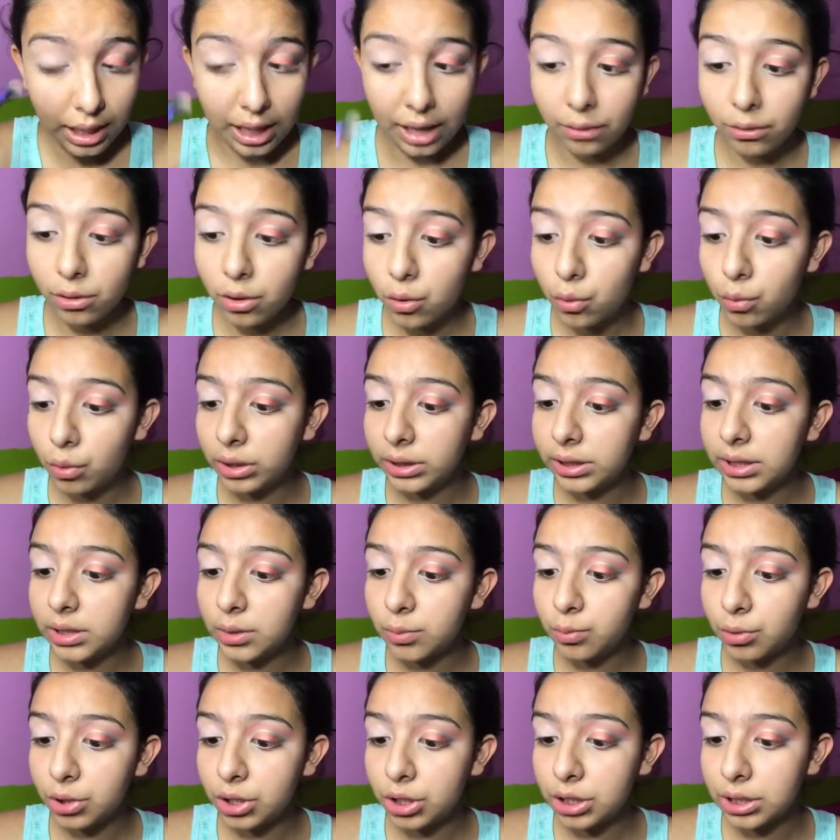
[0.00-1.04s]
I don't know what this
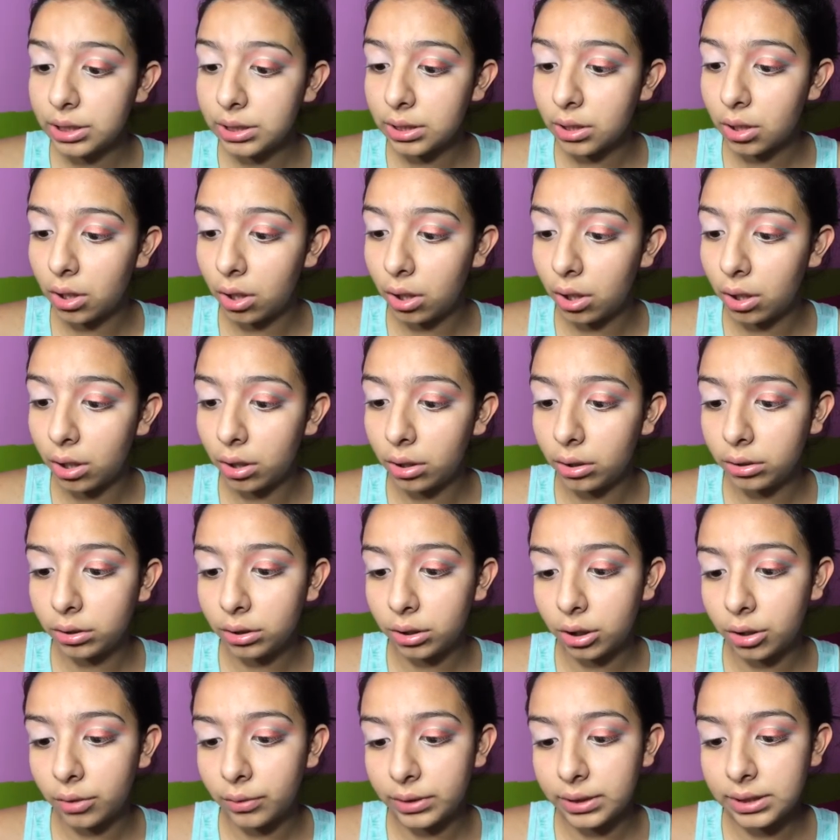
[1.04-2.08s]
brush is called.
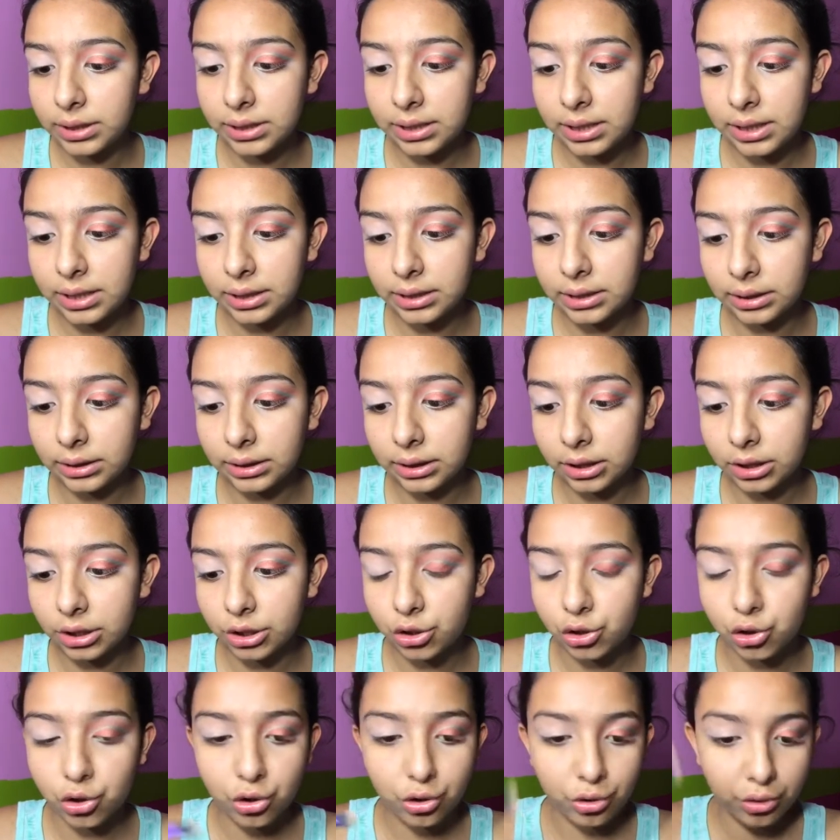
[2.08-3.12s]
Oh, it's the
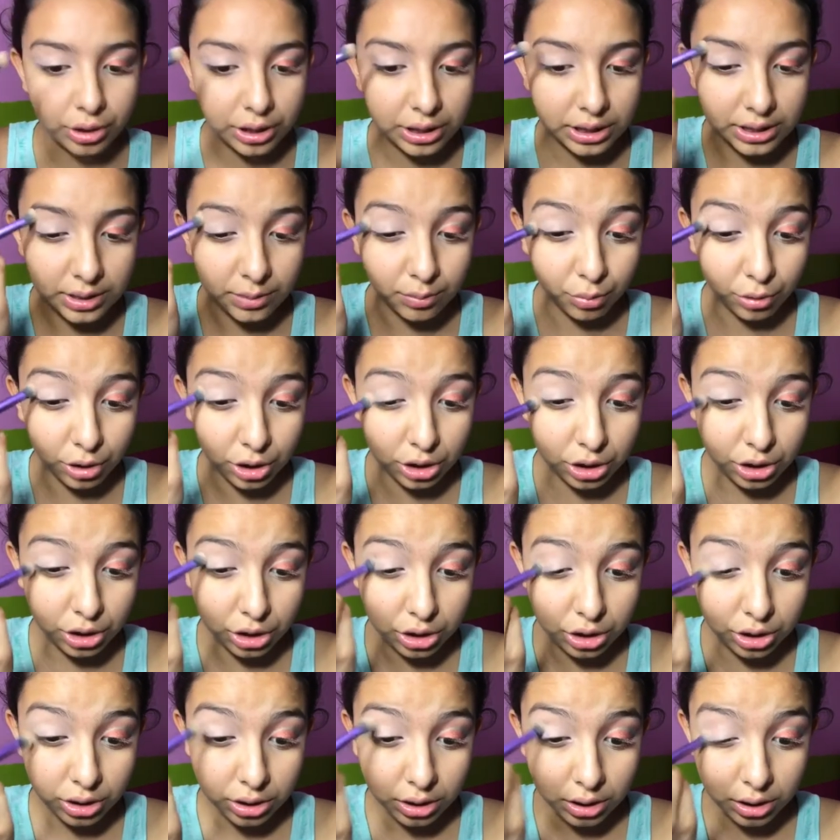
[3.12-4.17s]
Deluxe Crease
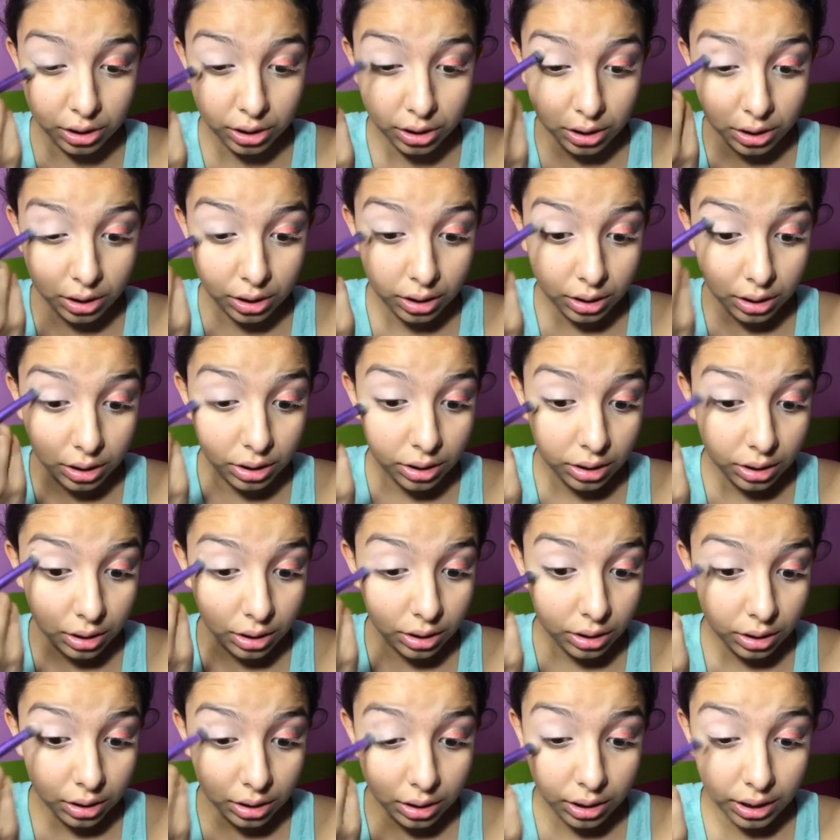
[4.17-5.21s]
brush.
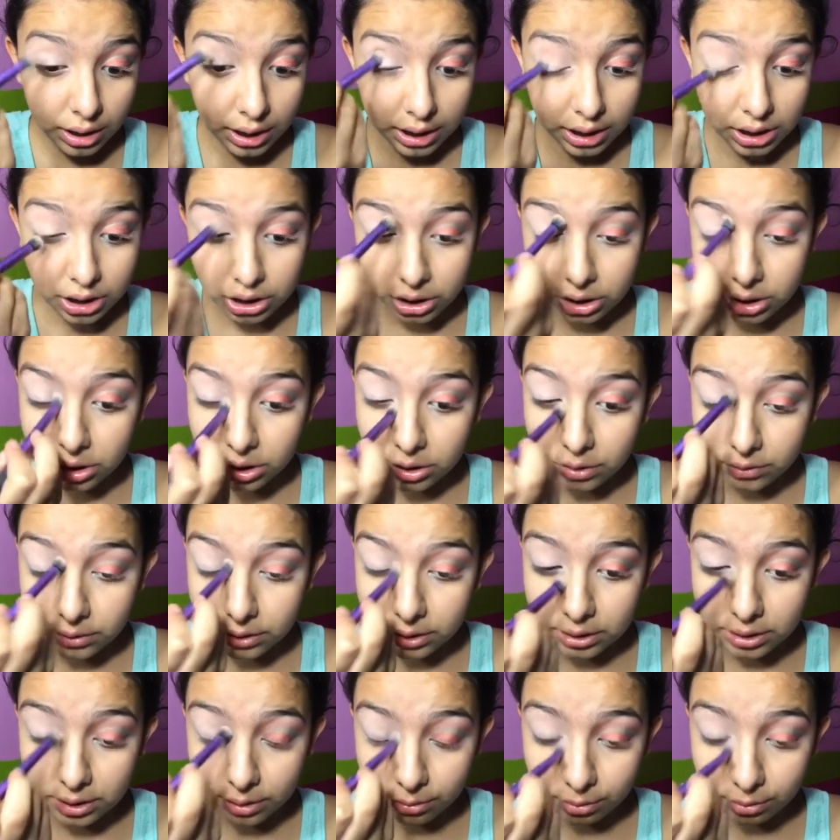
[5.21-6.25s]
I just use it to